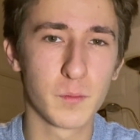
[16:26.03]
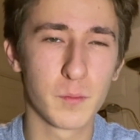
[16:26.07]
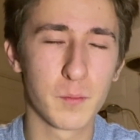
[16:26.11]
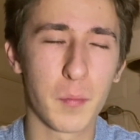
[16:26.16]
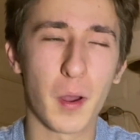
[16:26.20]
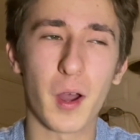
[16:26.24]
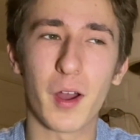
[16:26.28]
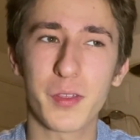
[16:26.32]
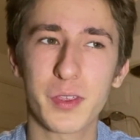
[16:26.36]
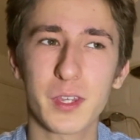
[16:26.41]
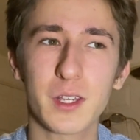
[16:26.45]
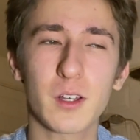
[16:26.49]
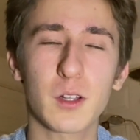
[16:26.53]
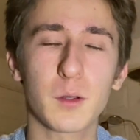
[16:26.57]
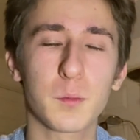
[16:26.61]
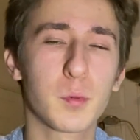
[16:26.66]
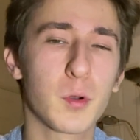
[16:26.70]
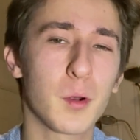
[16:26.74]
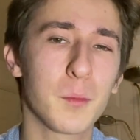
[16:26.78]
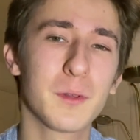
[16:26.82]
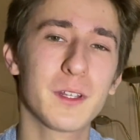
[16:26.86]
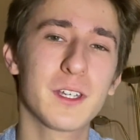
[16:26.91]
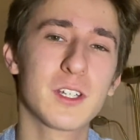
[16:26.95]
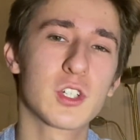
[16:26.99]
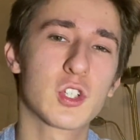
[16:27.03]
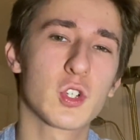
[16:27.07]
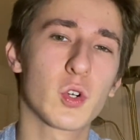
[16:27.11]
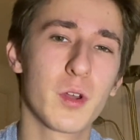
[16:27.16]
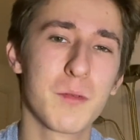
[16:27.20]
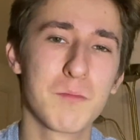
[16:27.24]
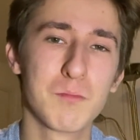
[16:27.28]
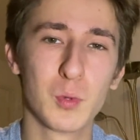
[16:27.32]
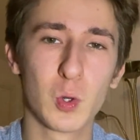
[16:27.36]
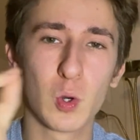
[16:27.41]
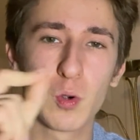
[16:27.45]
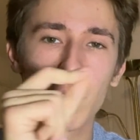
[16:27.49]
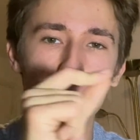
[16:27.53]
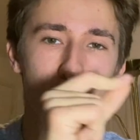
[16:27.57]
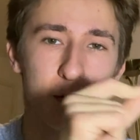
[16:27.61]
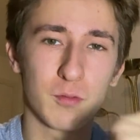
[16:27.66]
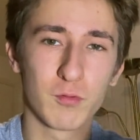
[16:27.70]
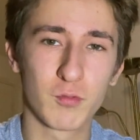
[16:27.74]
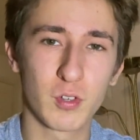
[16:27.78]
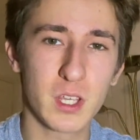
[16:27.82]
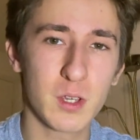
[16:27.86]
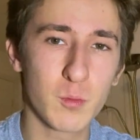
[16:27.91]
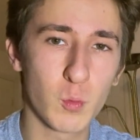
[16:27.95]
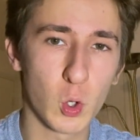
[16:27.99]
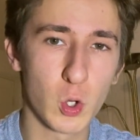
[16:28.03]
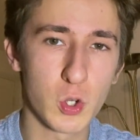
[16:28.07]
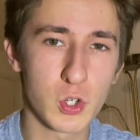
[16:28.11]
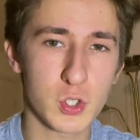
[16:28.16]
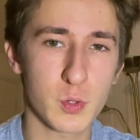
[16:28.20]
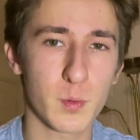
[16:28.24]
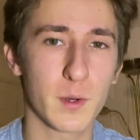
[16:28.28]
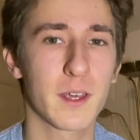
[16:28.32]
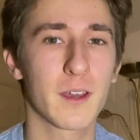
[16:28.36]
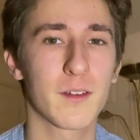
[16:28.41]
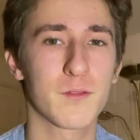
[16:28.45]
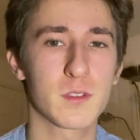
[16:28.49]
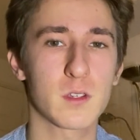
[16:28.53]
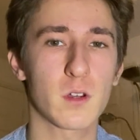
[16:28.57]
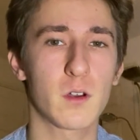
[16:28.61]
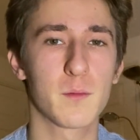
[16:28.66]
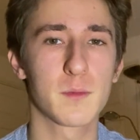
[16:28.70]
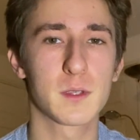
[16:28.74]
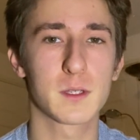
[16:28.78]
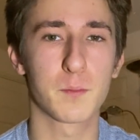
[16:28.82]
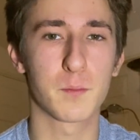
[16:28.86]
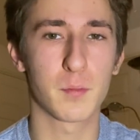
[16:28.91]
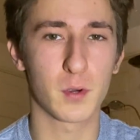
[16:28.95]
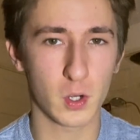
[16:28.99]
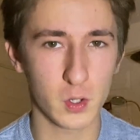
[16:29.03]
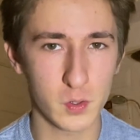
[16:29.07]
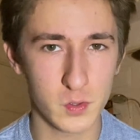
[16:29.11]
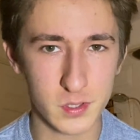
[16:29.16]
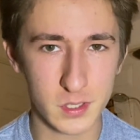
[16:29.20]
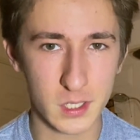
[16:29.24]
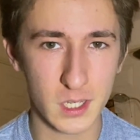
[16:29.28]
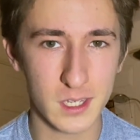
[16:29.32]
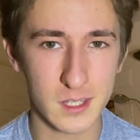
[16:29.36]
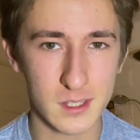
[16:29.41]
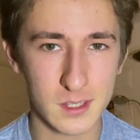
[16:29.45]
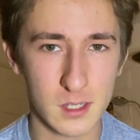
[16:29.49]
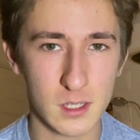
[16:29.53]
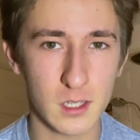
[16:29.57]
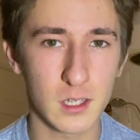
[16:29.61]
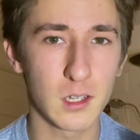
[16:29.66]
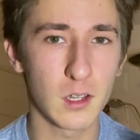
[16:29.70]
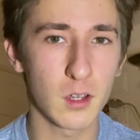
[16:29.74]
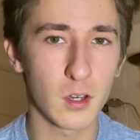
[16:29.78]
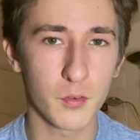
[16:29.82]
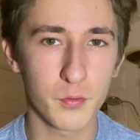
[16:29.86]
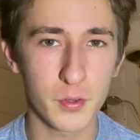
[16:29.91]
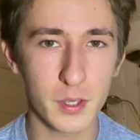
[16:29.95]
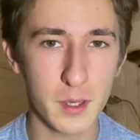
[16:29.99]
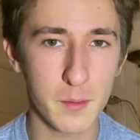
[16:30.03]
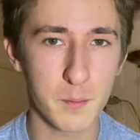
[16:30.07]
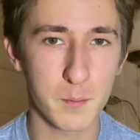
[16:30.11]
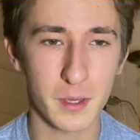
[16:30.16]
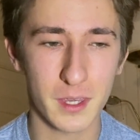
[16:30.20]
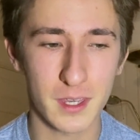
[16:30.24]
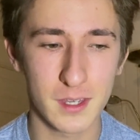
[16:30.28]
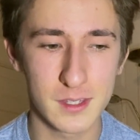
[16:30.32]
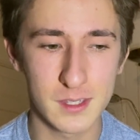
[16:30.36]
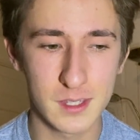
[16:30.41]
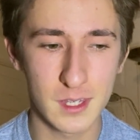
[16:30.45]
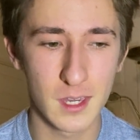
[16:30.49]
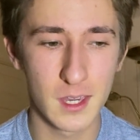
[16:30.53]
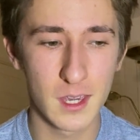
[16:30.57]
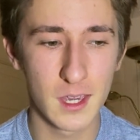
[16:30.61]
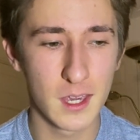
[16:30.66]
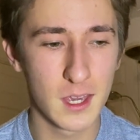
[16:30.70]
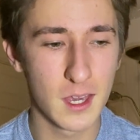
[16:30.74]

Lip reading: but I think I'll probably enjoy it more on a rewatch when I have time to process a lot of it, because